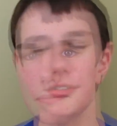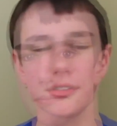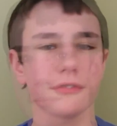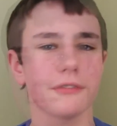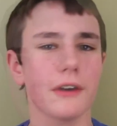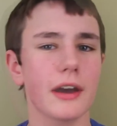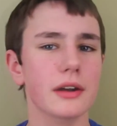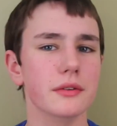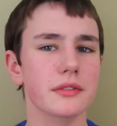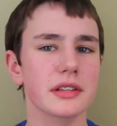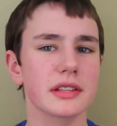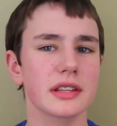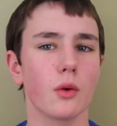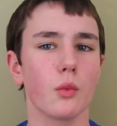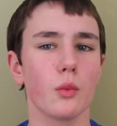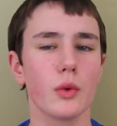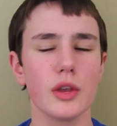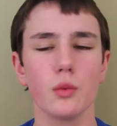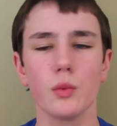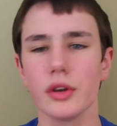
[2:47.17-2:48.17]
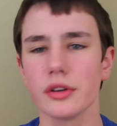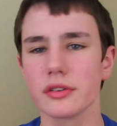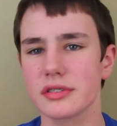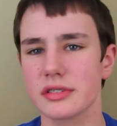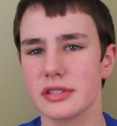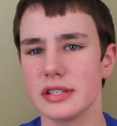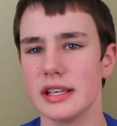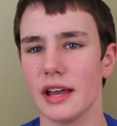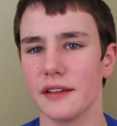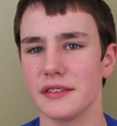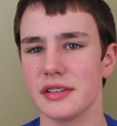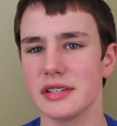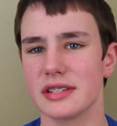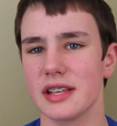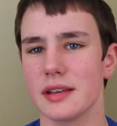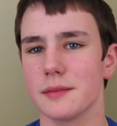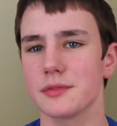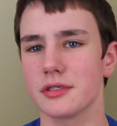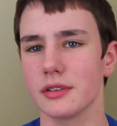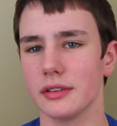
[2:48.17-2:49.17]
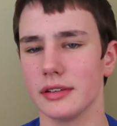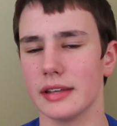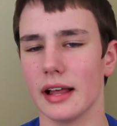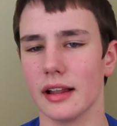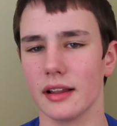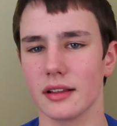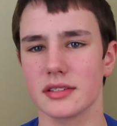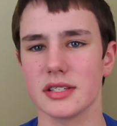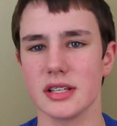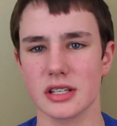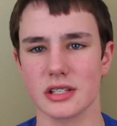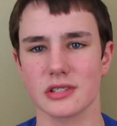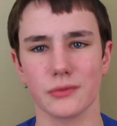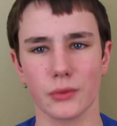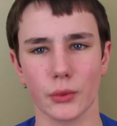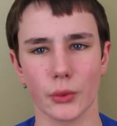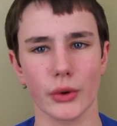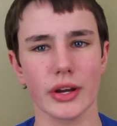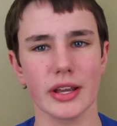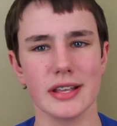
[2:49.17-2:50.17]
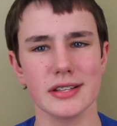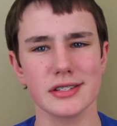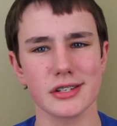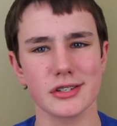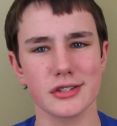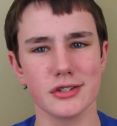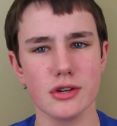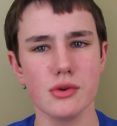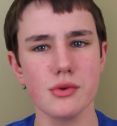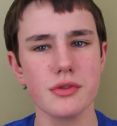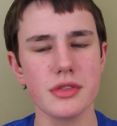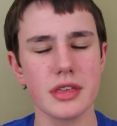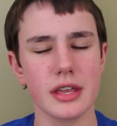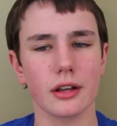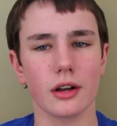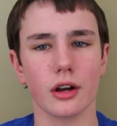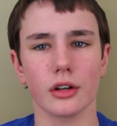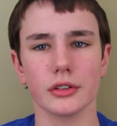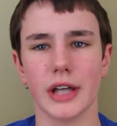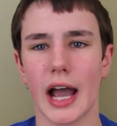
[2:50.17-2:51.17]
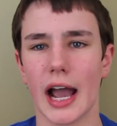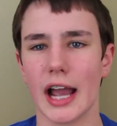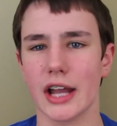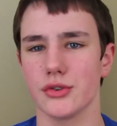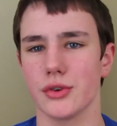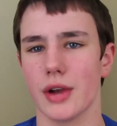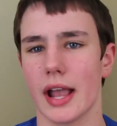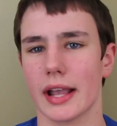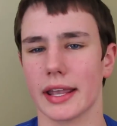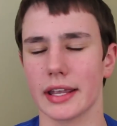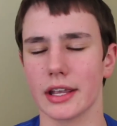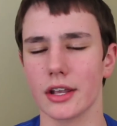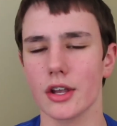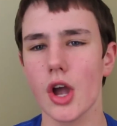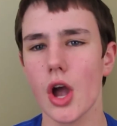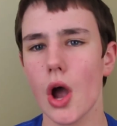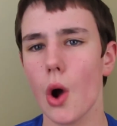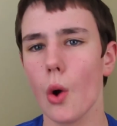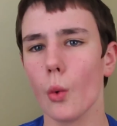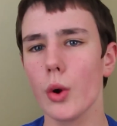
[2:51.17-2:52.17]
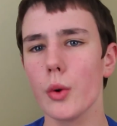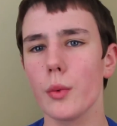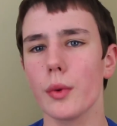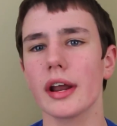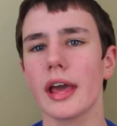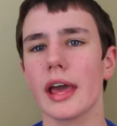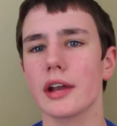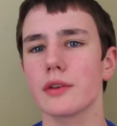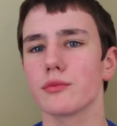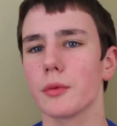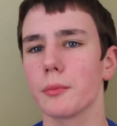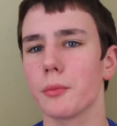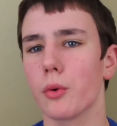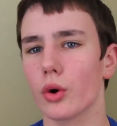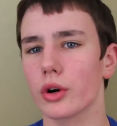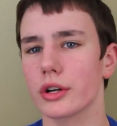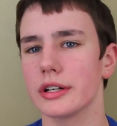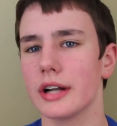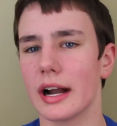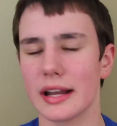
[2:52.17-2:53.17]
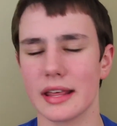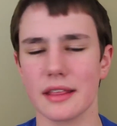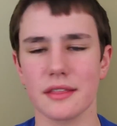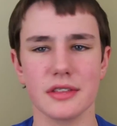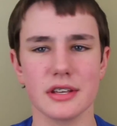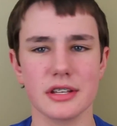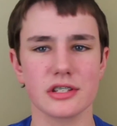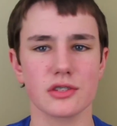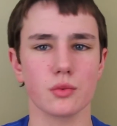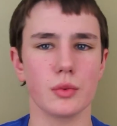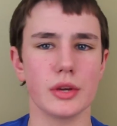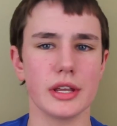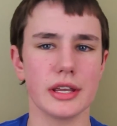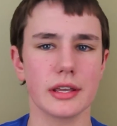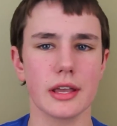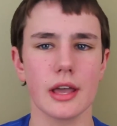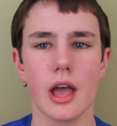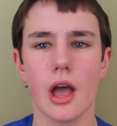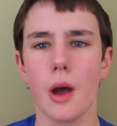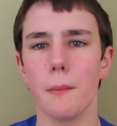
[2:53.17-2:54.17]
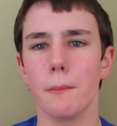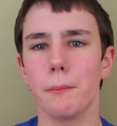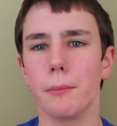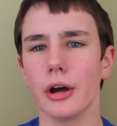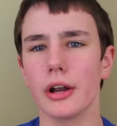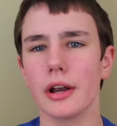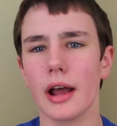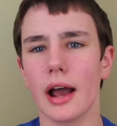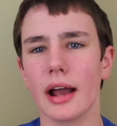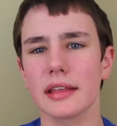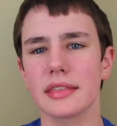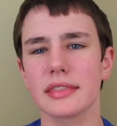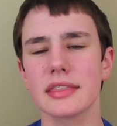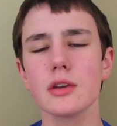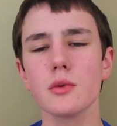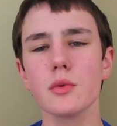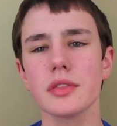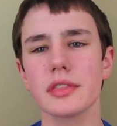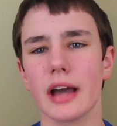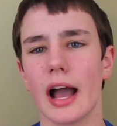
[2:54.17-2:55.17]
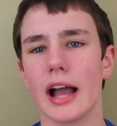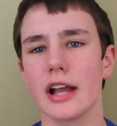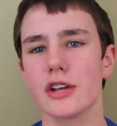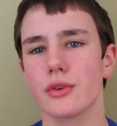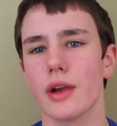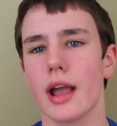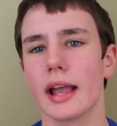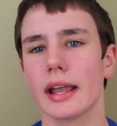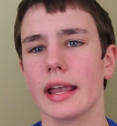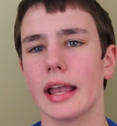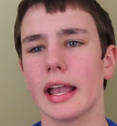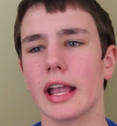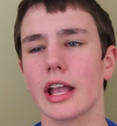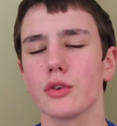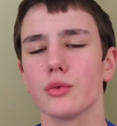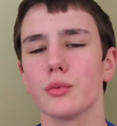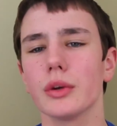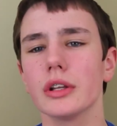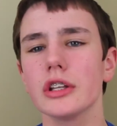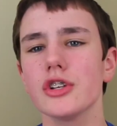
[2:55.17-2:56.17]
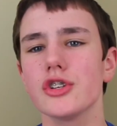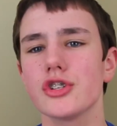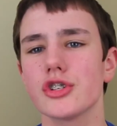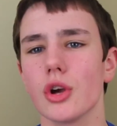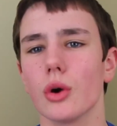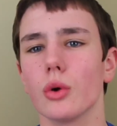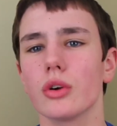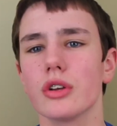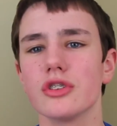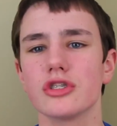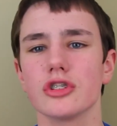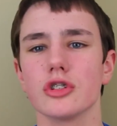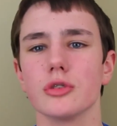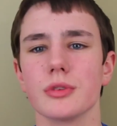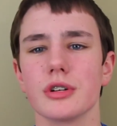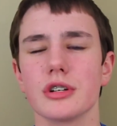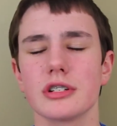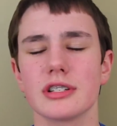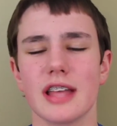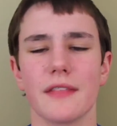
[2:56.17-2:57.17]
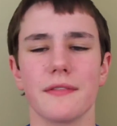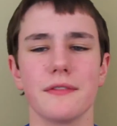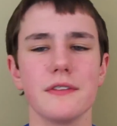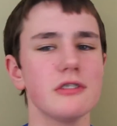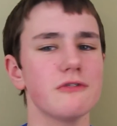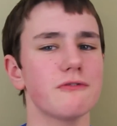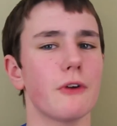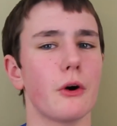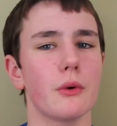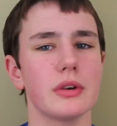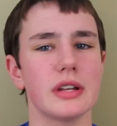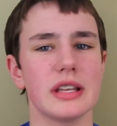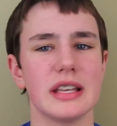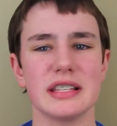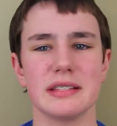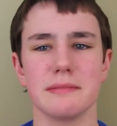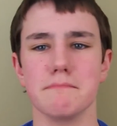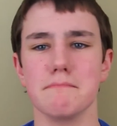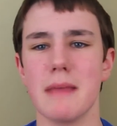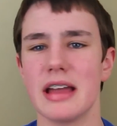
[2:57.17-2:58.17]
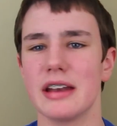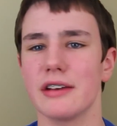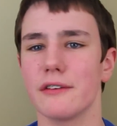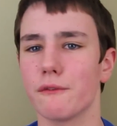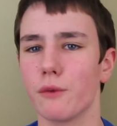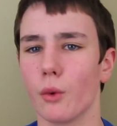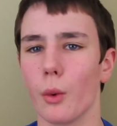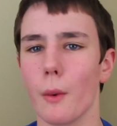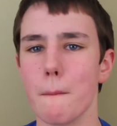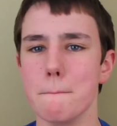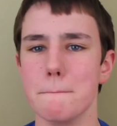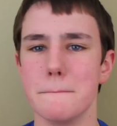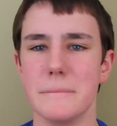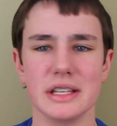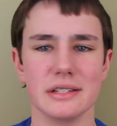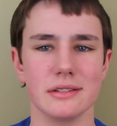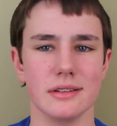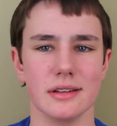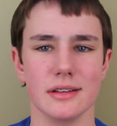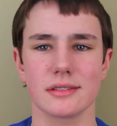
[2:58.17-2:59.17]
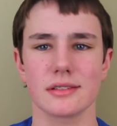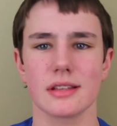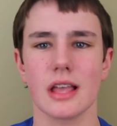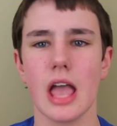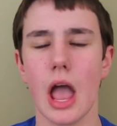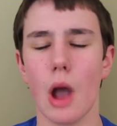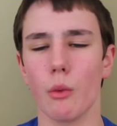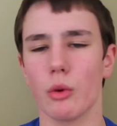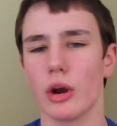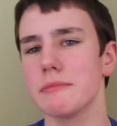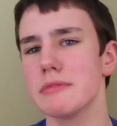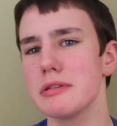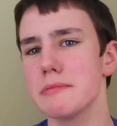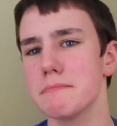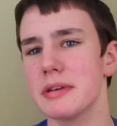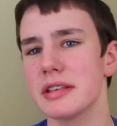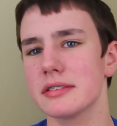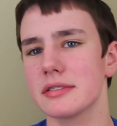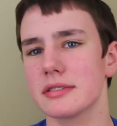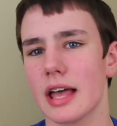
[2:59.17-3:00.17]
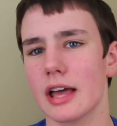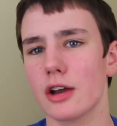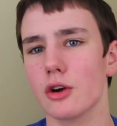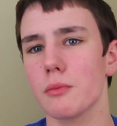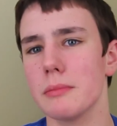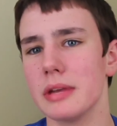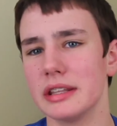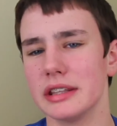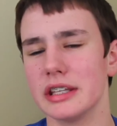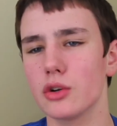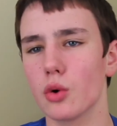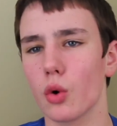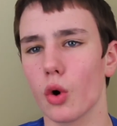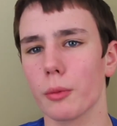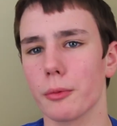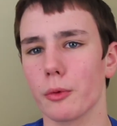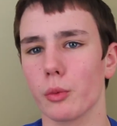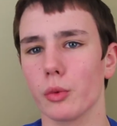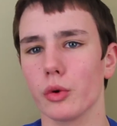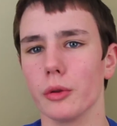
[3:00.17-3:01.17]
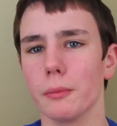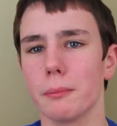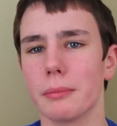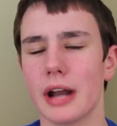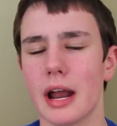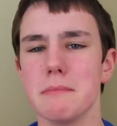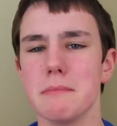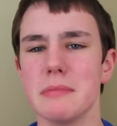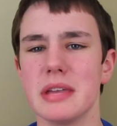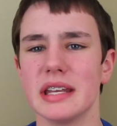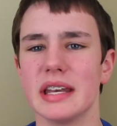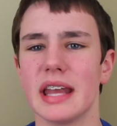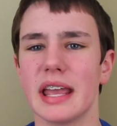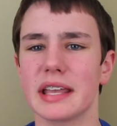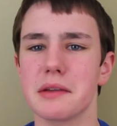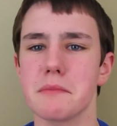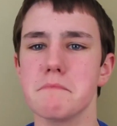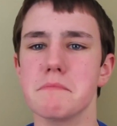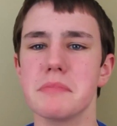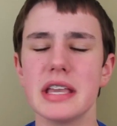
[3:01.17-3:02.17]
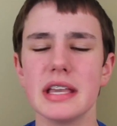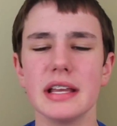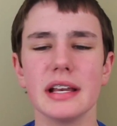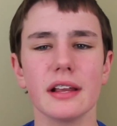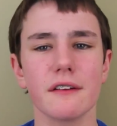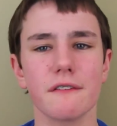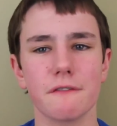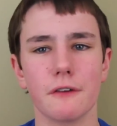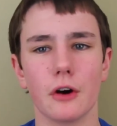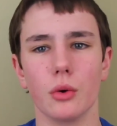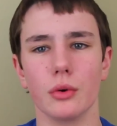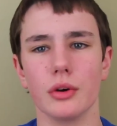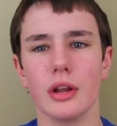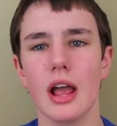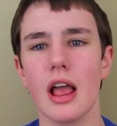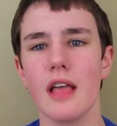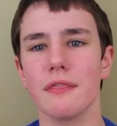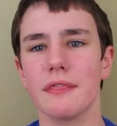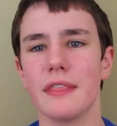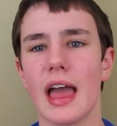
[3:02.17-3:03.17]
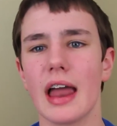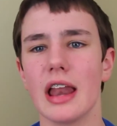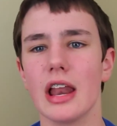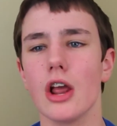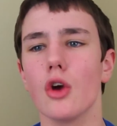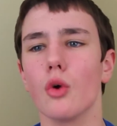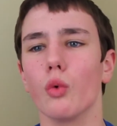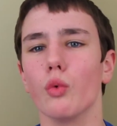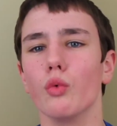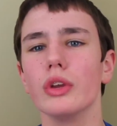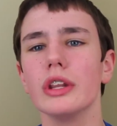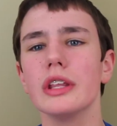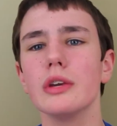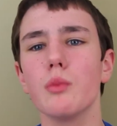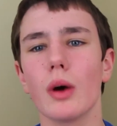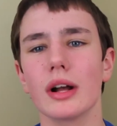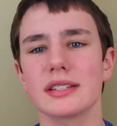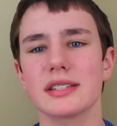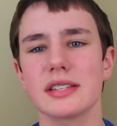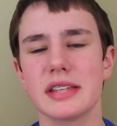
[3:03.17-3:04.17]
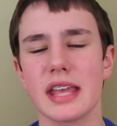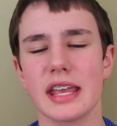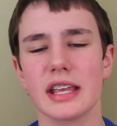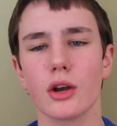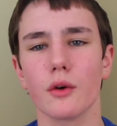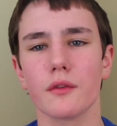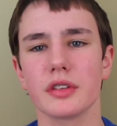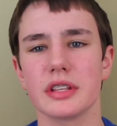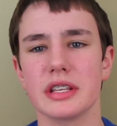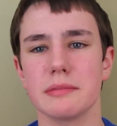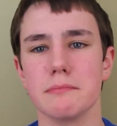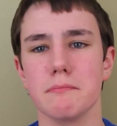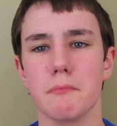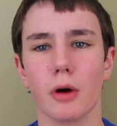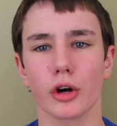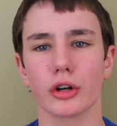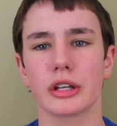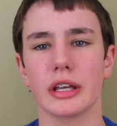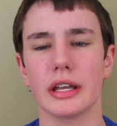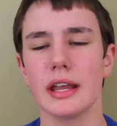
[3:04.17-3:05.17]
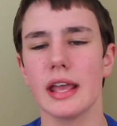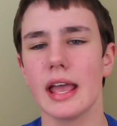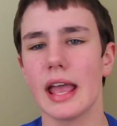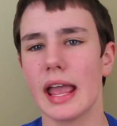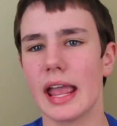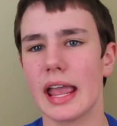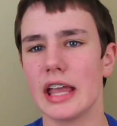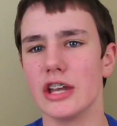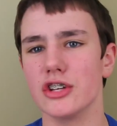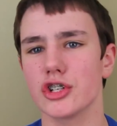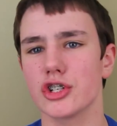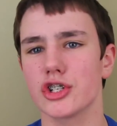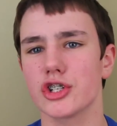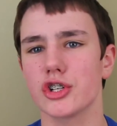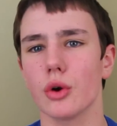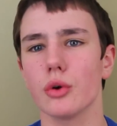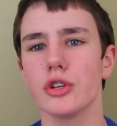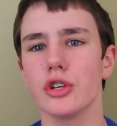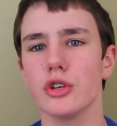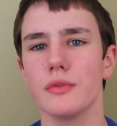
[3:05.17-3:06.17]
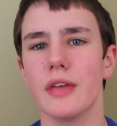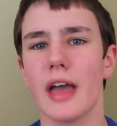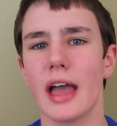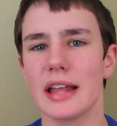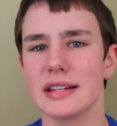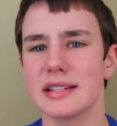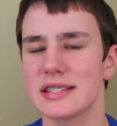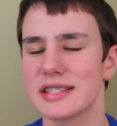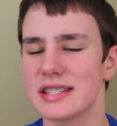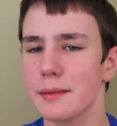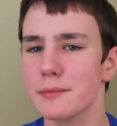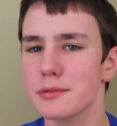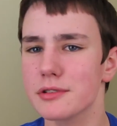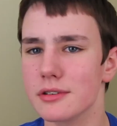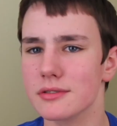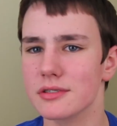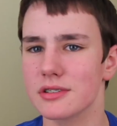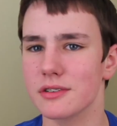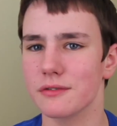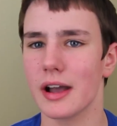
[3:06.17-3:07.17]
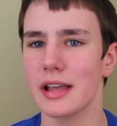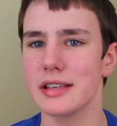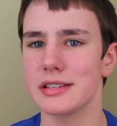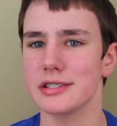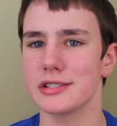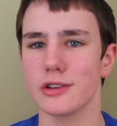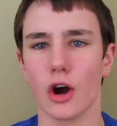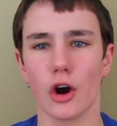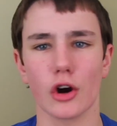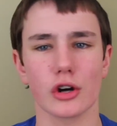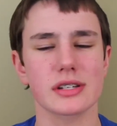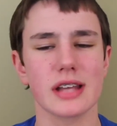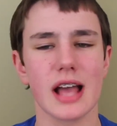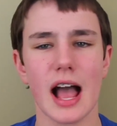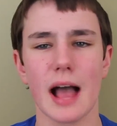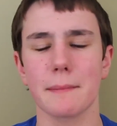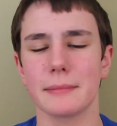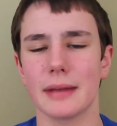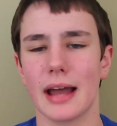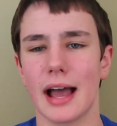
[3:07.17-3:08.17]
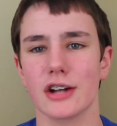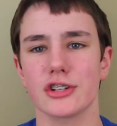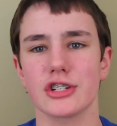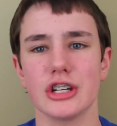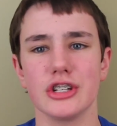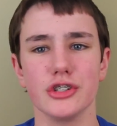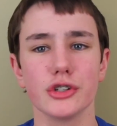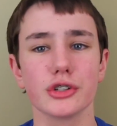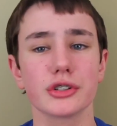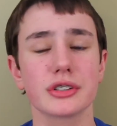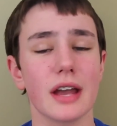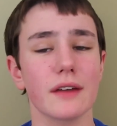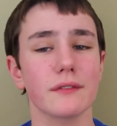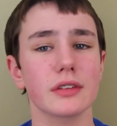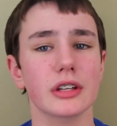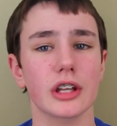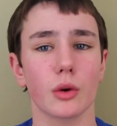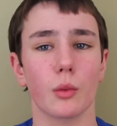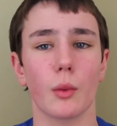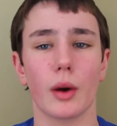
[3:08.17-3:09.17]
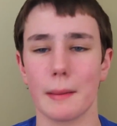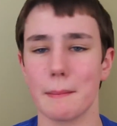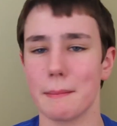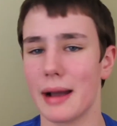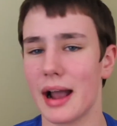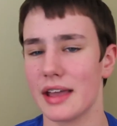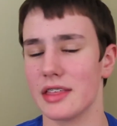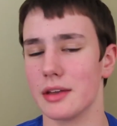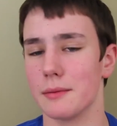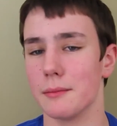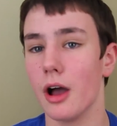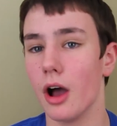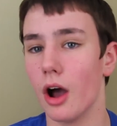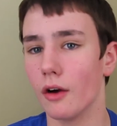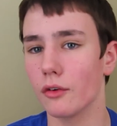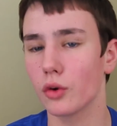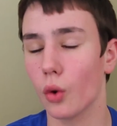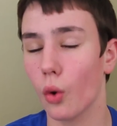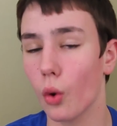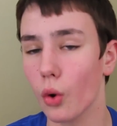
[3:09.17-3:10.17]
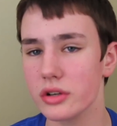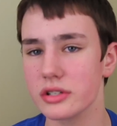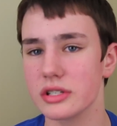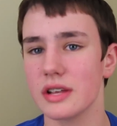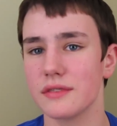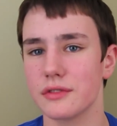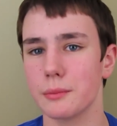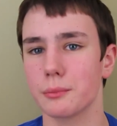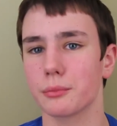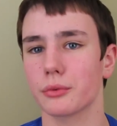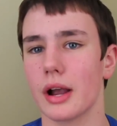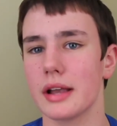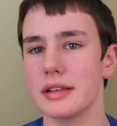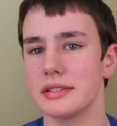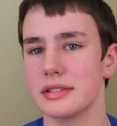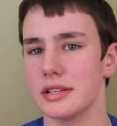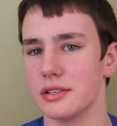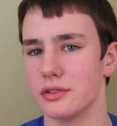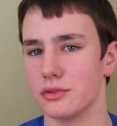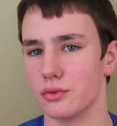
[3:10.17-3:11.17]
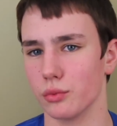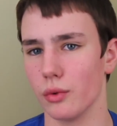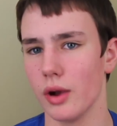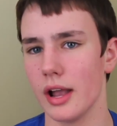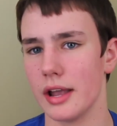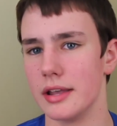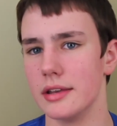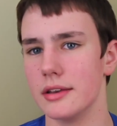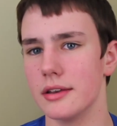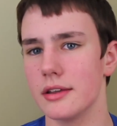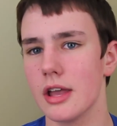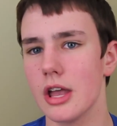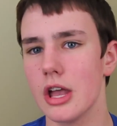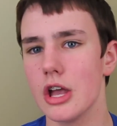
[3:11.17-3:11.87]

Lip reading: So the final thing that we will see on the Samsung Galaxy S4 is this new thing called eye tracking. We went ahead and reported on it this week, but I think with eye tracking, it could really show consumers that this phone is meant for business. And when I mean business, I don't mean the corporate world, mean a competing phone that really wants to take over this market and just show you that Samsung's devices are top-notch and you're definitely going to want to buy them, of course, if the price is right.